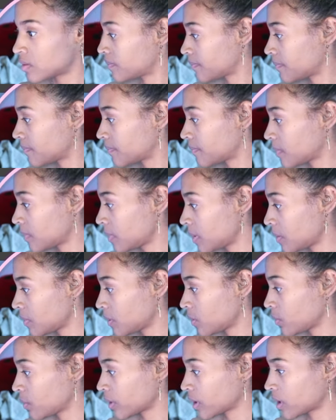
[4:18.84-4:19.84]
Maybe
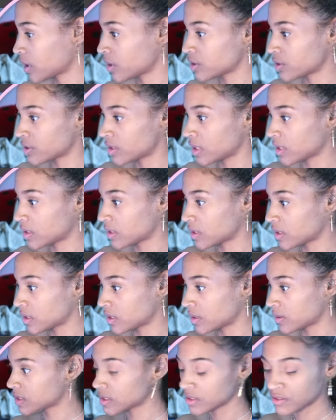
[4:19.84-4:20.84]
work underneath it
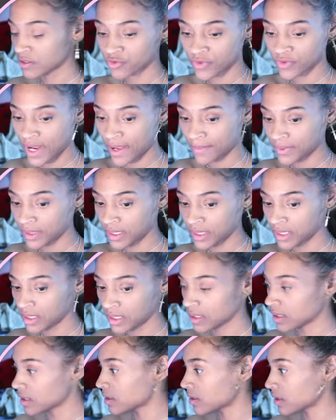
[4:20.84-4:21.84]
grabbing
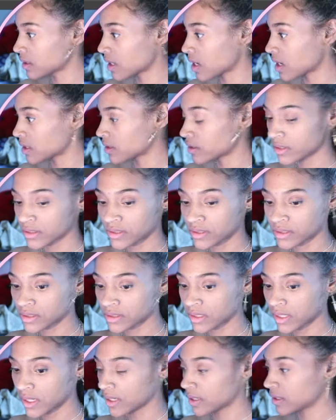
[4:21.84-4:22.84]
the colors
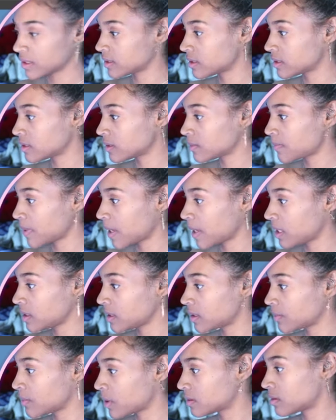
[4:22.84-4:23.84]
and painting them
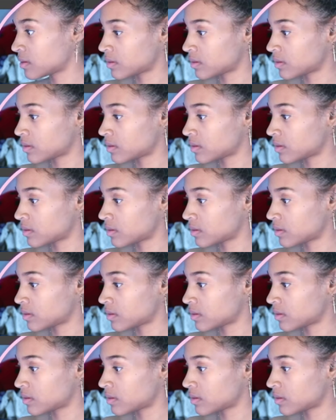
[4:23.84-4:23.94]
on.